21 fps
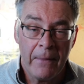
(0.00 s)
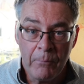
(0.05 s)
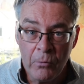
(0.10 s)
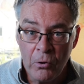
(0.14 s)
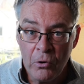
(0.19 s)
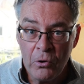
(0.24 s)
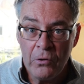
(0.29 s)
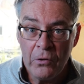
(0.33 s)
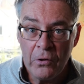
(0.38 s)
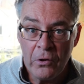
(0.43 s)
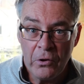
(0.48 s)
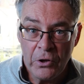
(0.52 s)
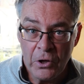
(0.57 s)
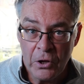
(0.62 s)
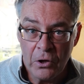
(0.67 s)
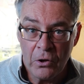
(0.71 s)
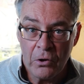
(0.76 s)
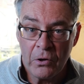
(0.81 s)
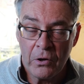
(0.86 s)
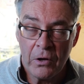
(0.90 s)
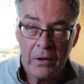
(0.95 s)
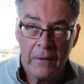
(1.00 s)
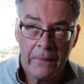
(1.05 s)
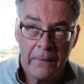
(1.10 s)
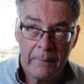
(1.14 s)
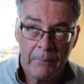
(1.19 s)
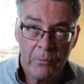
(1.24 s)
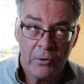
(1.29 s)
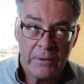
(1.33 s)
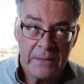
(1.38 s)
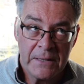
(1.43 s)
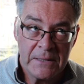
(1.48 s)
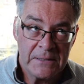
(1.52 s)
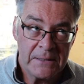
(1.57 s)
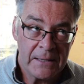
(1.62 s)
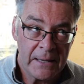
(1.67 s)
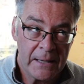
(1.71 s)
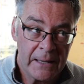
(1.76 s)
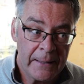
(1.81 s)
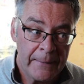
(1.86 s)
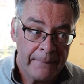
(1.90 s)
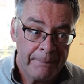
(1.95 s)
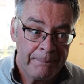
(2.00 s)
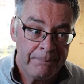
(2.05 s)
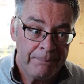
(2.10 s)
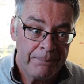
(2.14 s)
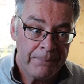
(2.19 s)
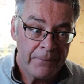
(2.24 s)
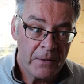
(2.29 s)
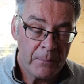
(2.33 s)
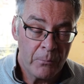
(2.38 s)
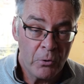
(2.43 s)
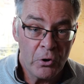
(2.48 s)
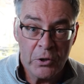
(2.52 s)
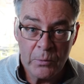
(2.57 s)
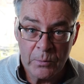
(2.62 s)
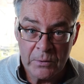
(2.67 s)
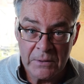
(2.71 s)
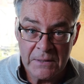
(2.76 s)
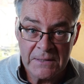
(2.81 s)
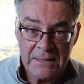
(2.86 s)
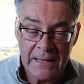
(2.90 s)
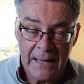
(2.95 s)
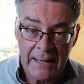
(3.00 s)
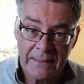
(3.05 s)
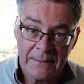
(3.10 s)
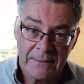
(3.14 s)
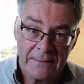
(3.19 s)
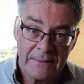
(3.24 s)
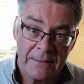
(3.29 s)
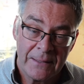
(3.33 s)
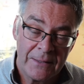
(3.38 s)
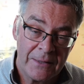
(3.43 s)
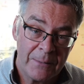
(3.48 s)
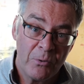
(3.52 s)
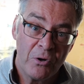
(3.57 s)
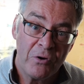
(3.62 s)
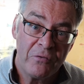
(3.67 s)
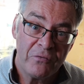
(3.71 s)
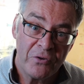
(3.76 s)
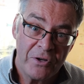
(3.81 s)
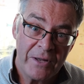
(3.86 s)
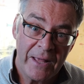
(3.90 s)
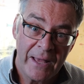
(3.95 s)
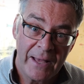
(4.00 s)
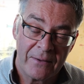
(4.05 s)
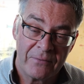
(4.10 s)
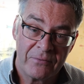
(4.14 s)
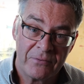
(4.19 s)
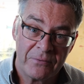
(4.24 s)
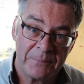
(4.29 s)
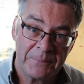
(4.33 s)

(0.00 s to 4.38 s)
the more you look, the more you see, the more you understand, and the more fun you have.